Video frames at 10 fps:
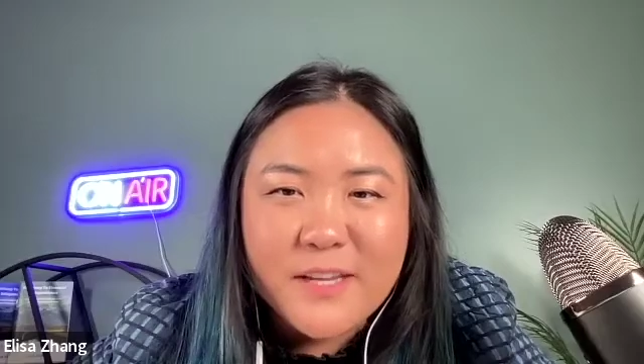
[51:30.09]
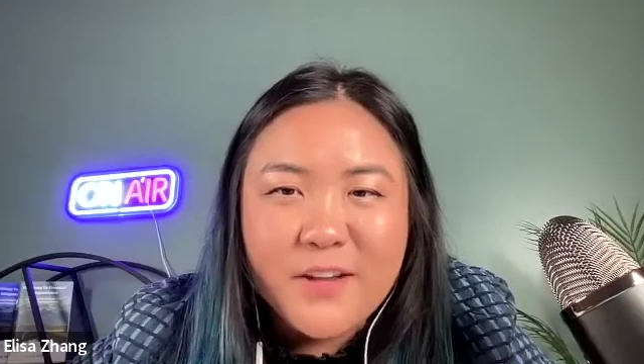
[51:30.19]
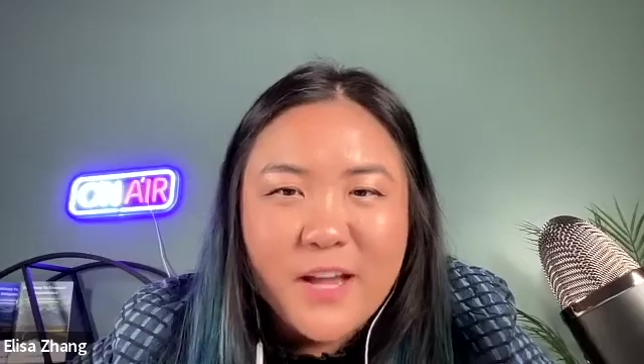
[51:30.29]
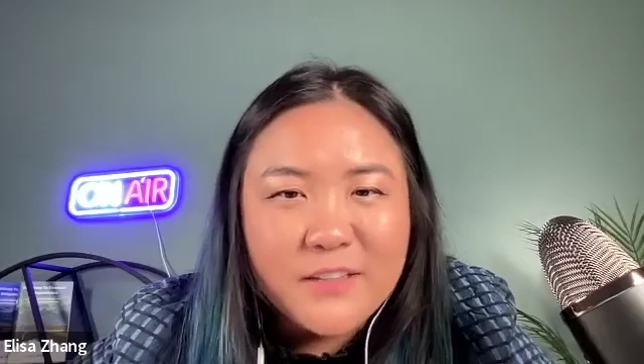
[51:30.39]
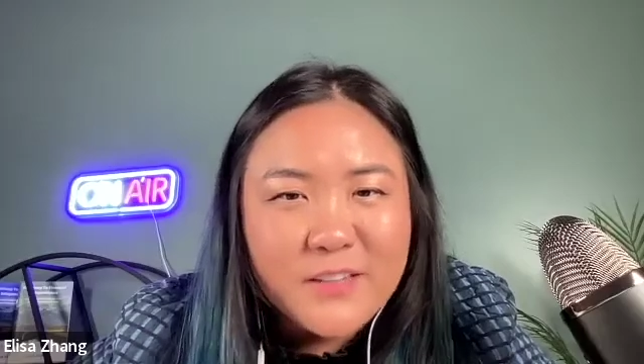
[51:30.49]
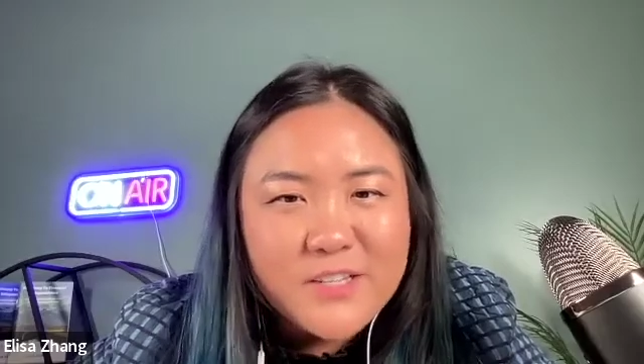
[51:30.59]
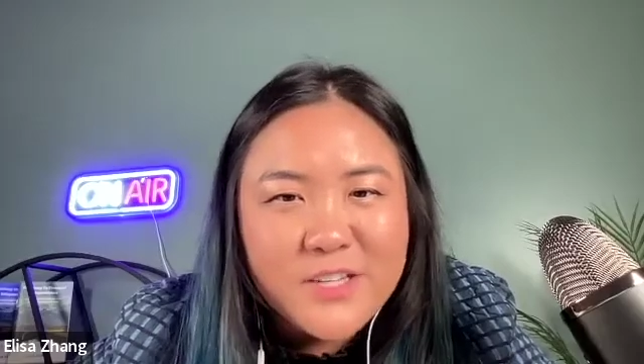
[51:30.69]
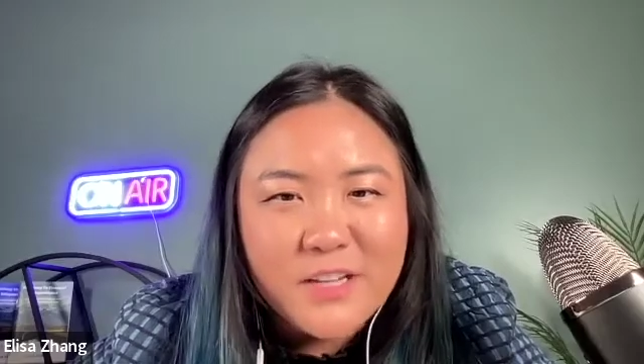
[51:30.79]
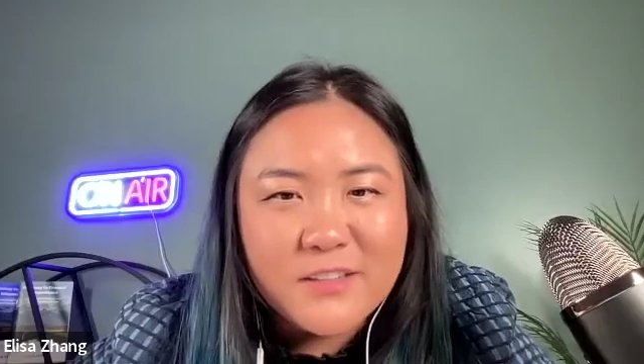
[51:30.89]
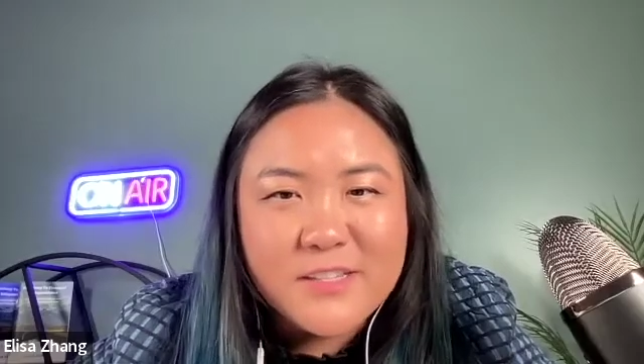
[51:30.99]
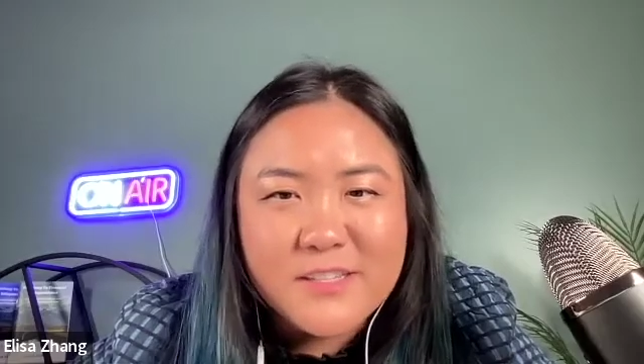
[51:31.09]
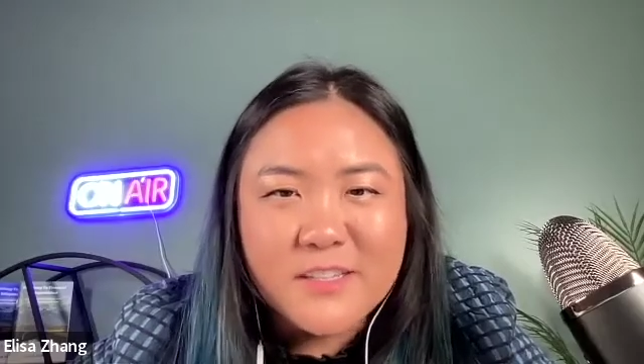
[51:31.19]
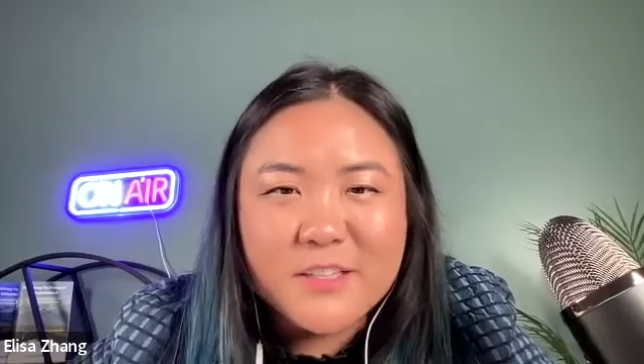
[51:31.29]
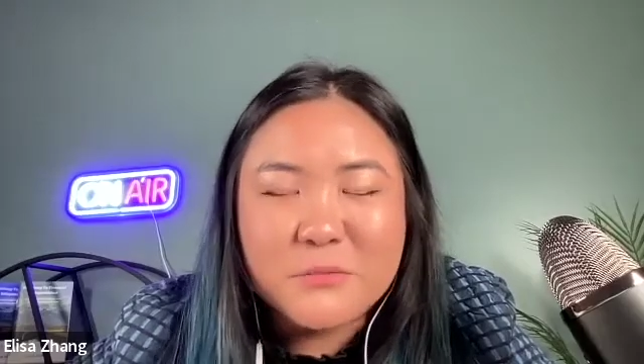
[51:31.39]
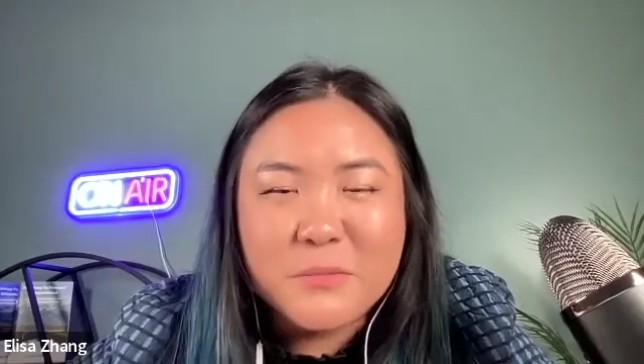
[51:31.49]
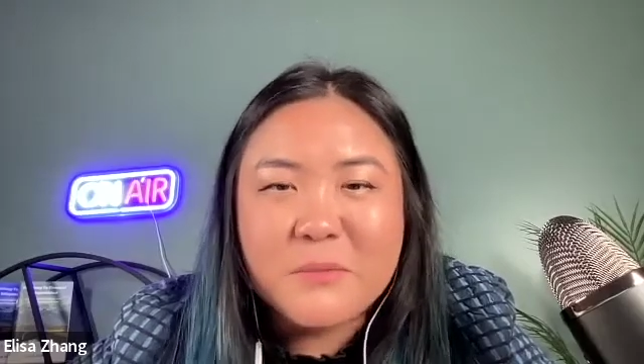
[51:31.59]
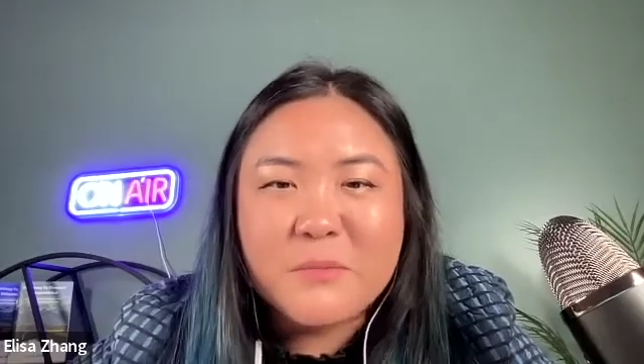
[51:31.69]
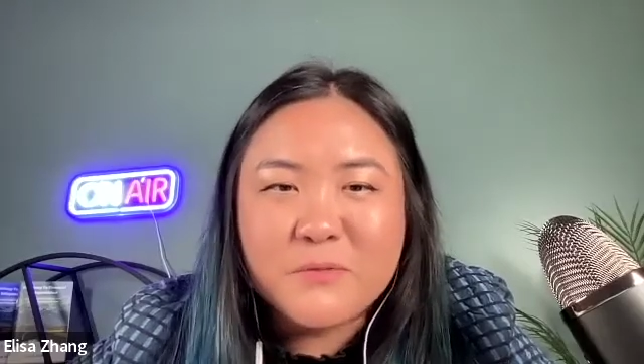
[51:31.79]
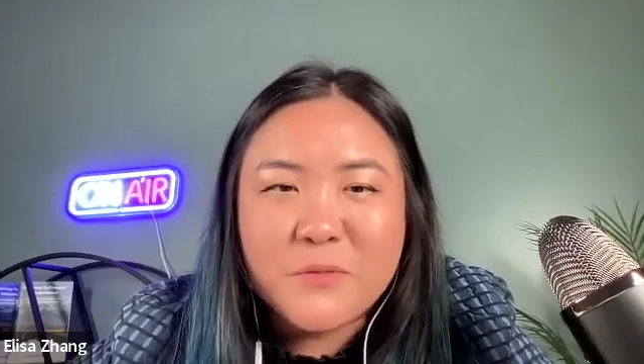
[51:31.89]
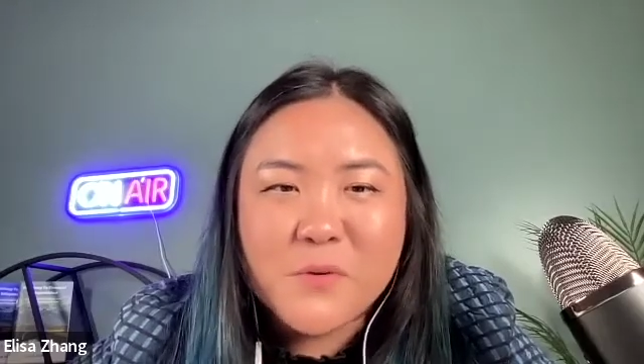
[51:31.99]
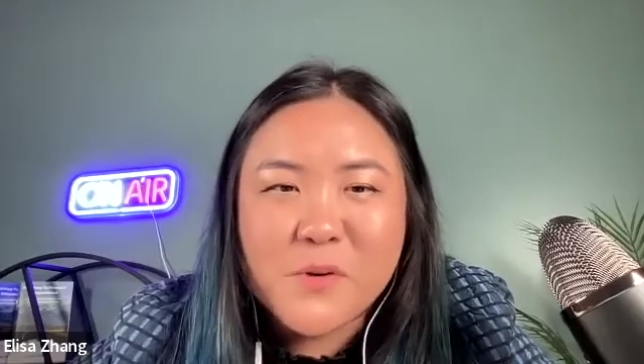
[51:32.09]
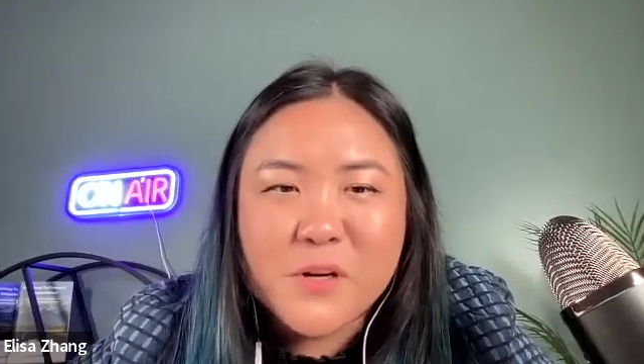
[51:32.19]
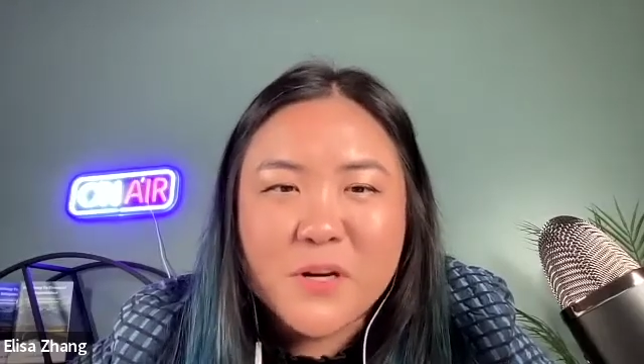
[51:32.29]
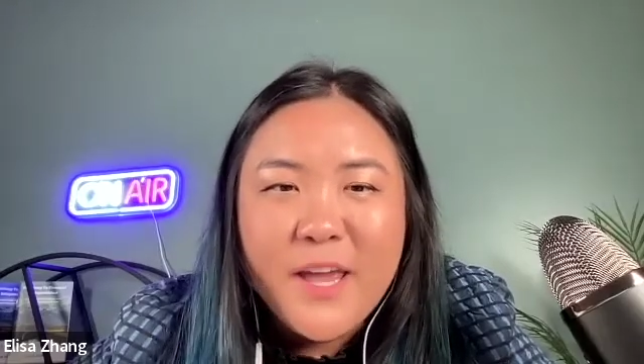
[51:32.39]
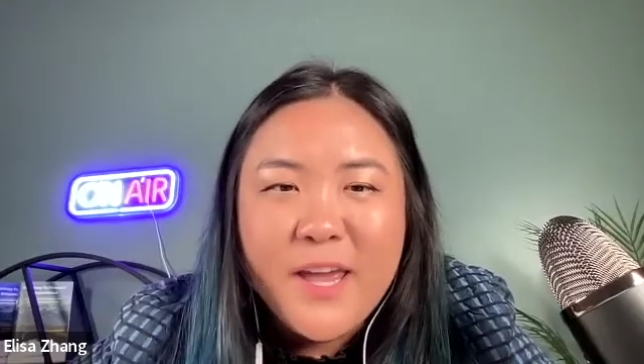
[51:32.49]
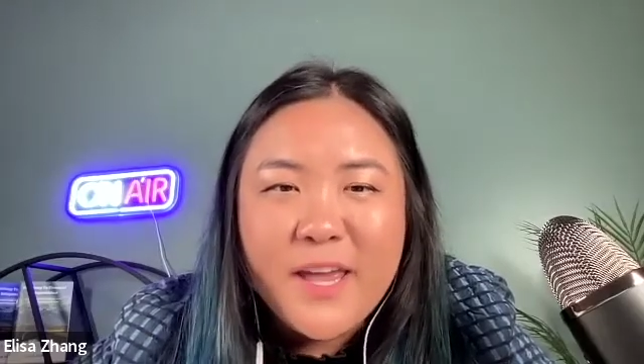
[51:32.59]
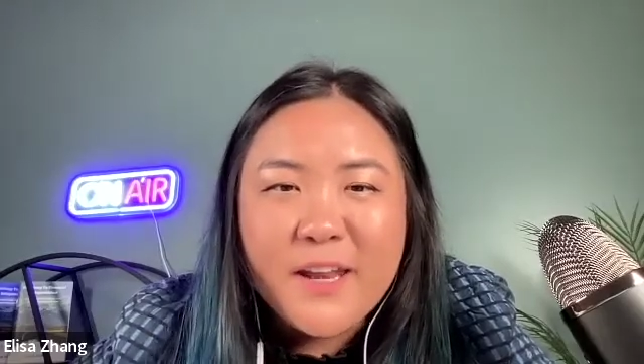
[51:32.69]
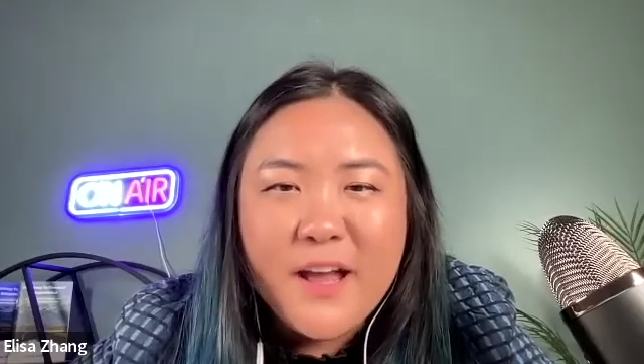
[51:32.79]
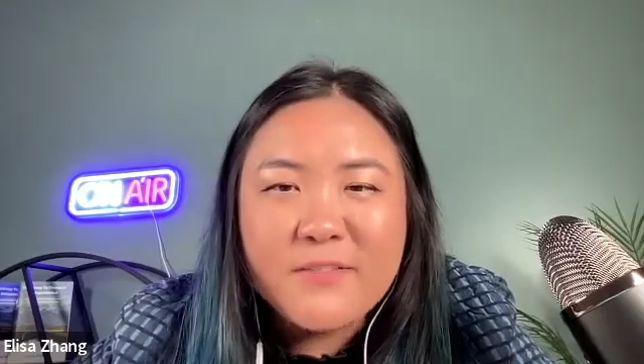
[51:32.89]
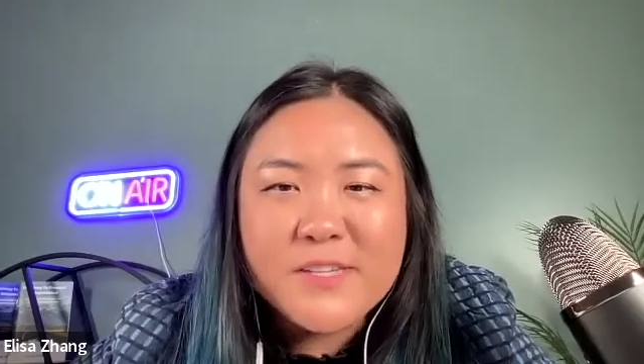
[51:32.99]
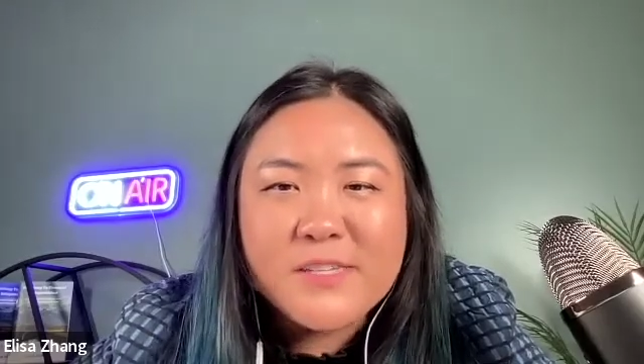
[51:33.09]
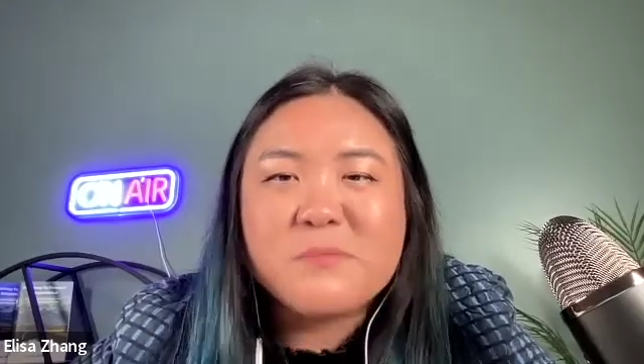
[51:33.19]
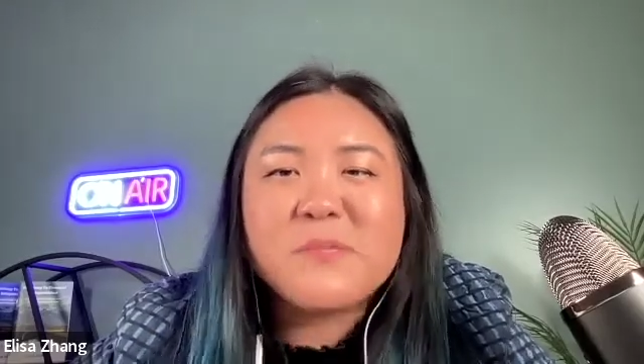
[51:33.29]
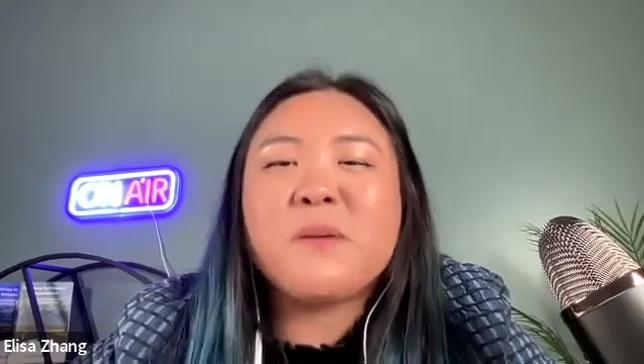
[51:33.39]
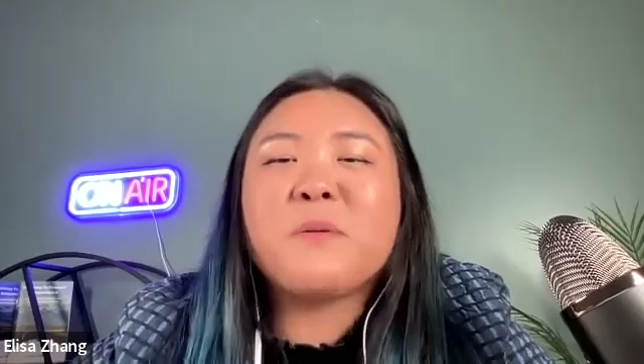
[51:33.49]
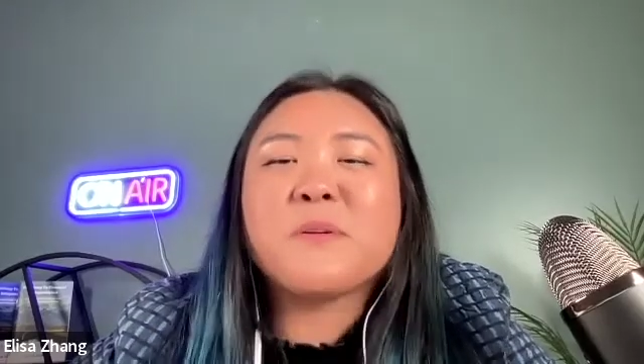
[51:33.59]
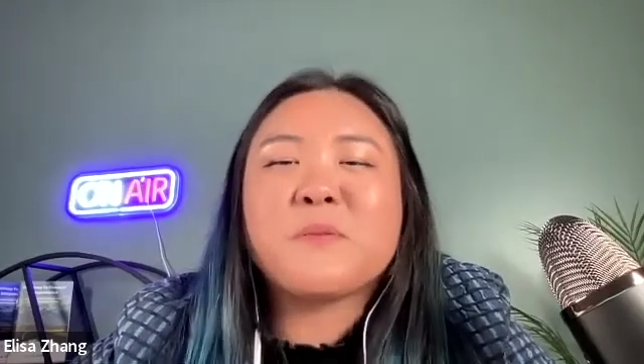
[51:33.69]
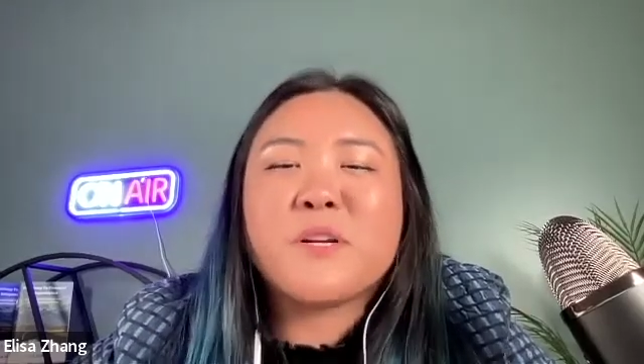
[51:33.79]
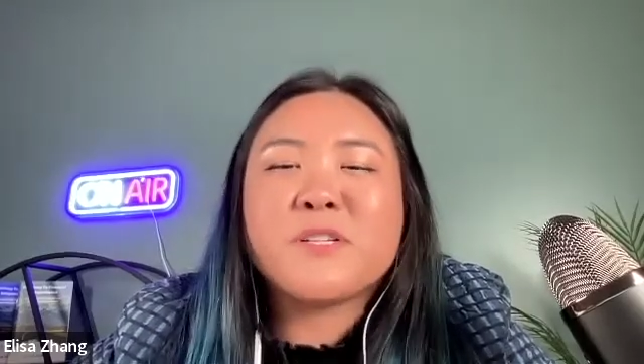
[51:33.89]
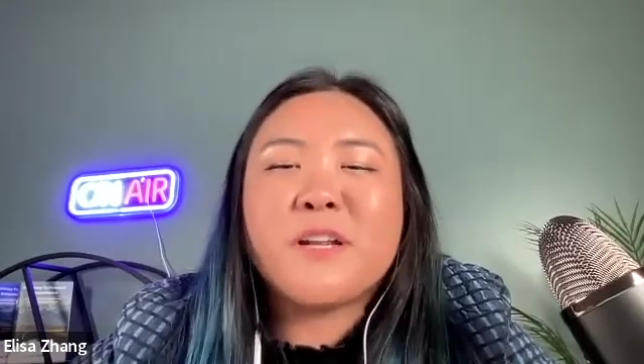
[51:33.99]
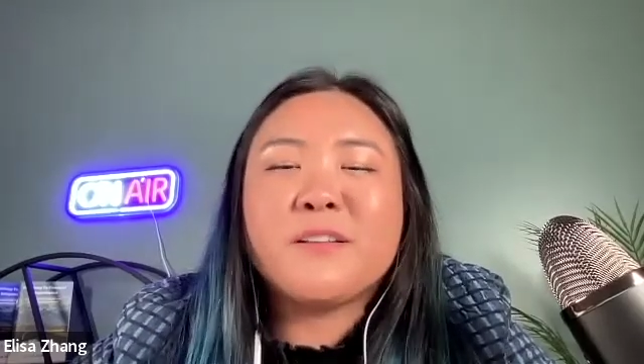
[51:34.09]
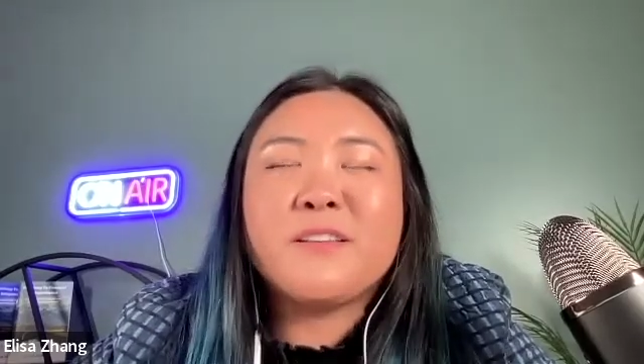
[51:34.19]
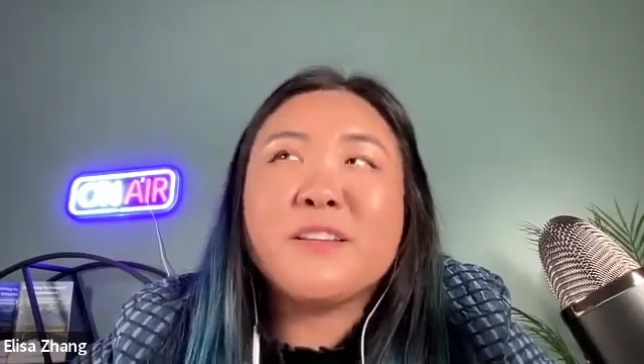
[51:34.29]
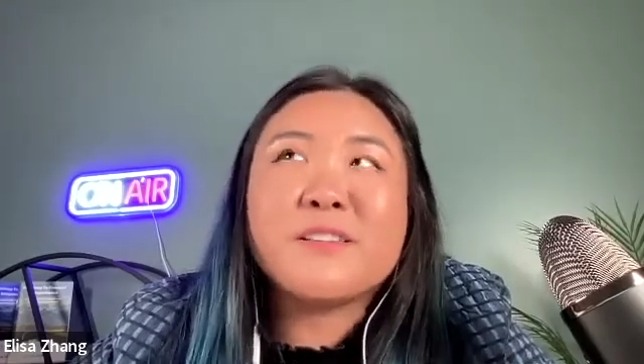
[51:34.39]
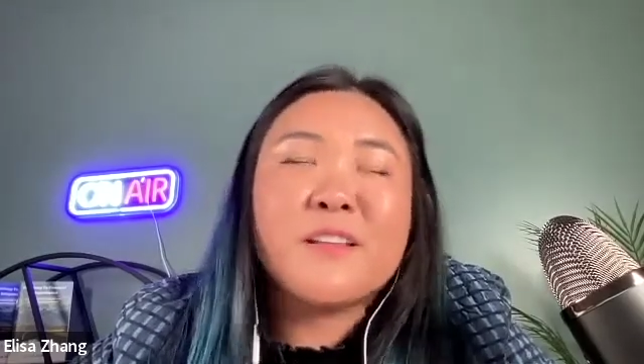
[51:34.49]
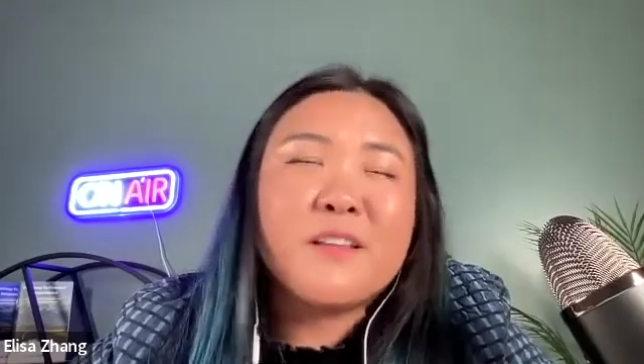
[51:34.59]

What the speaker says: You kind of touched on this a little bit before, and I have a subsequent question on this